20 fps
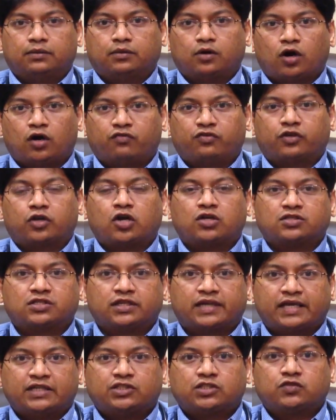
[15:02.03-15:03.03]
offer
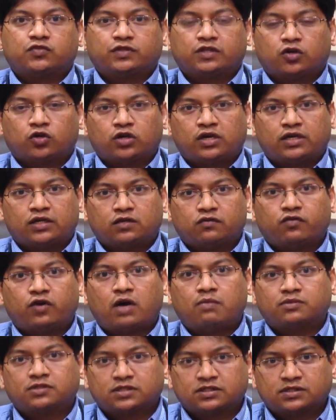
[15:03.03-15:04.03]
consultations with our clinical
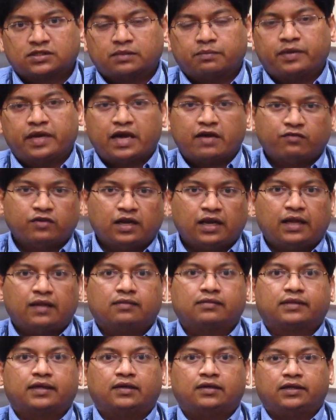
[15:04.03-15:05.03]
pharmacists and behavioral
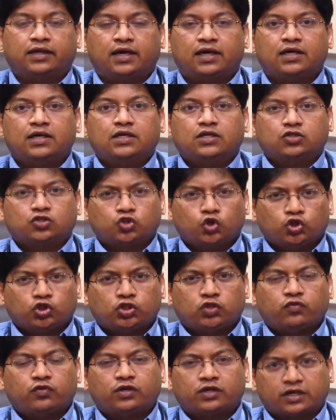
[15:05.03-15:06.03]
health and
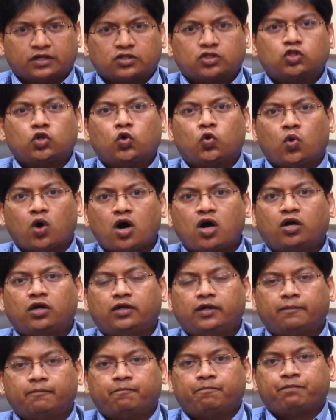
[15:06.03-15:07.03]
social work and so
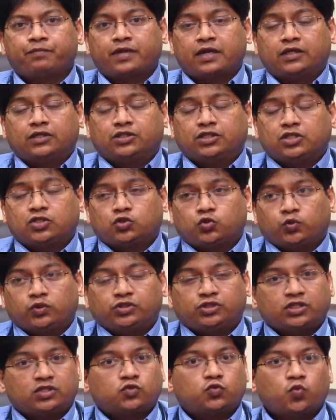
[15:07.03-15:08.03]
on. She's
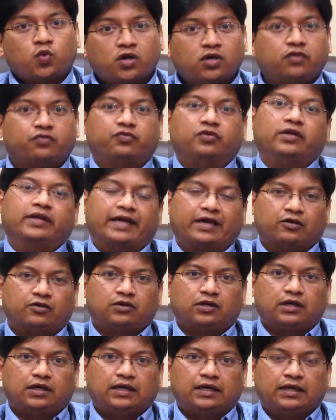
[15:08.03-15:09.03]
doing just wonderful
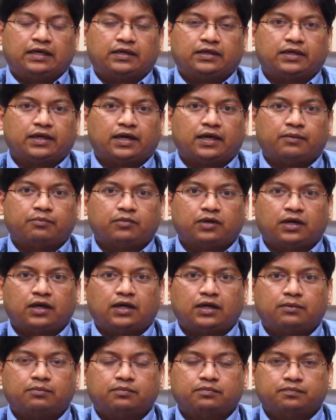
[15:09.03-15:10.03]
now. And
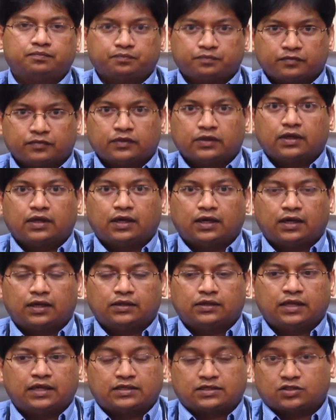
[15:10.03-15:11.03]

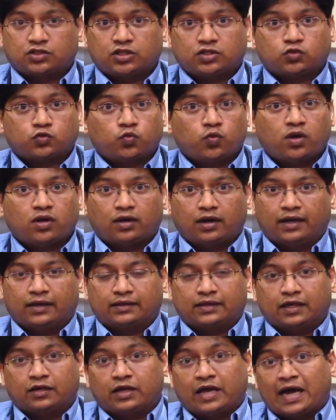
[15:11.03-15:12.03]
that's just one
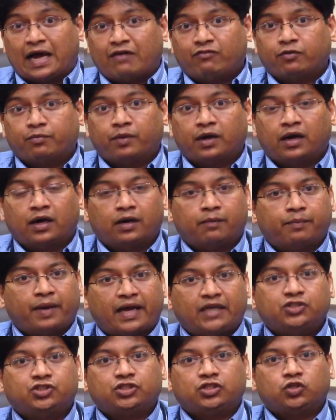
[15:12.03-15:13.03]
like that. I have a
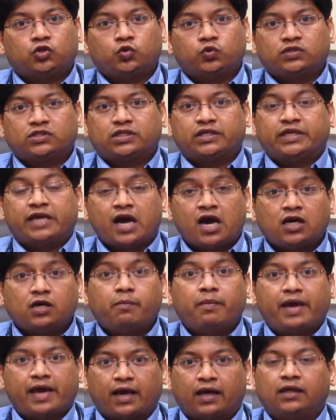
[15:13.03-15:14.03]
patient who is a
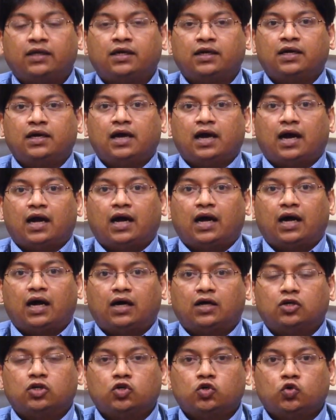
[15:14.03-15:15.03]
young man
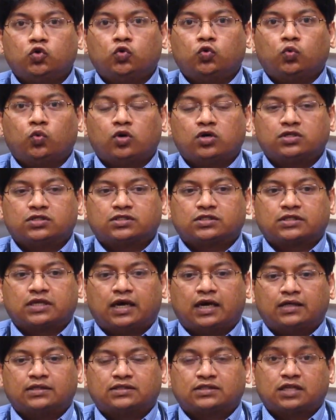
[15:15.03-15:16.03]
who was
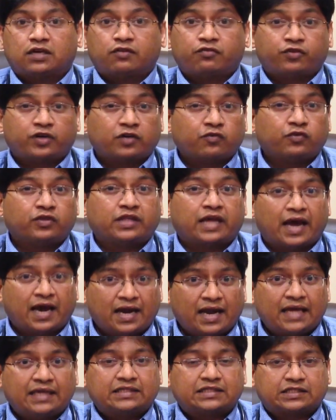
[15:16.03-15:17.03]
suffering with
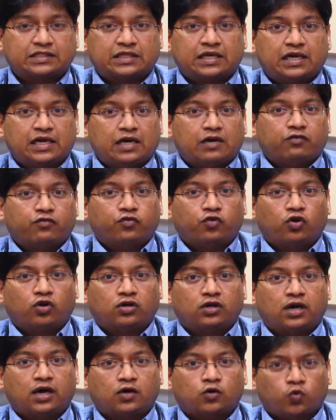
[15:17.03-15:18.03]
headaches for
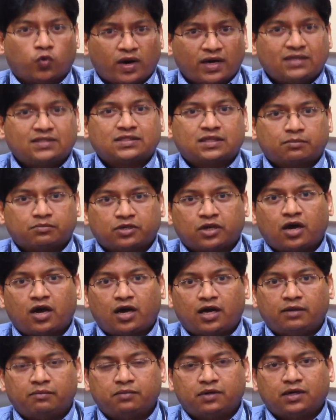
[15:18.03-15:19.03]
quite some
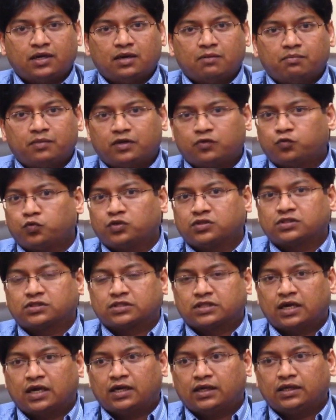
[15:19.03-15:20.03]
time, but
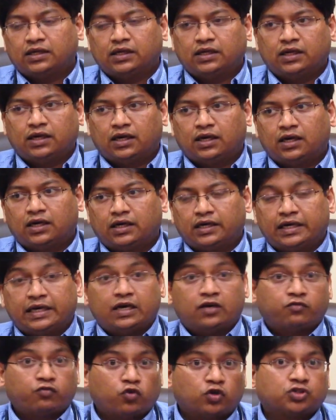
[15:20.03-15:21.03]
he
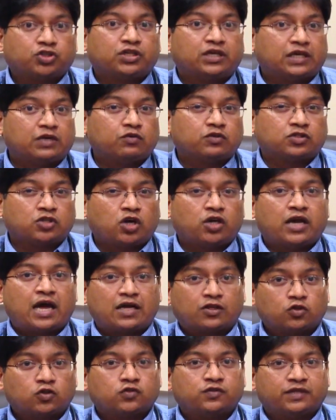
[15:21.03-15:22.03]
unfortunately was not
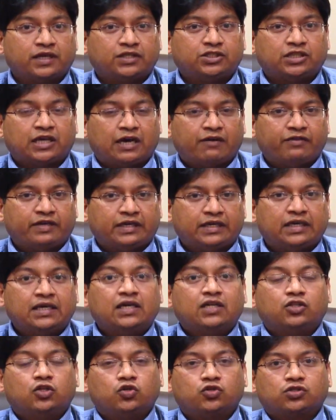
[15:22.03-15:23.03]
diagnosed with HIV.
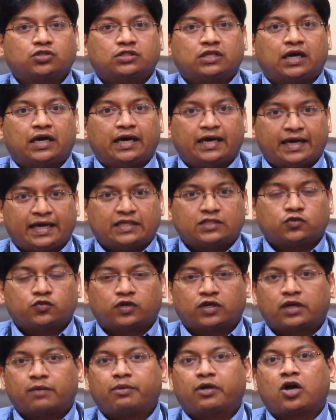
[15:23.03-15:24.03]
Those headaches
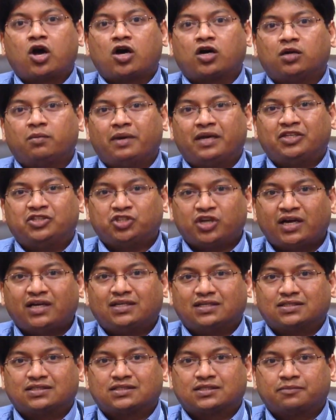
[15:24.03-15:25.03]
were cryptococcal
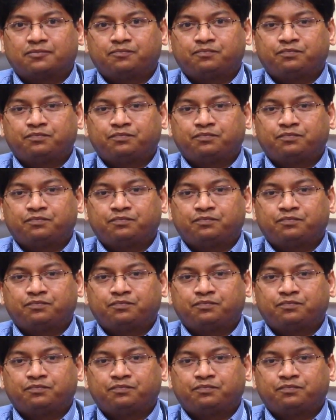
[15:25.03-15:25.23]
meningitis.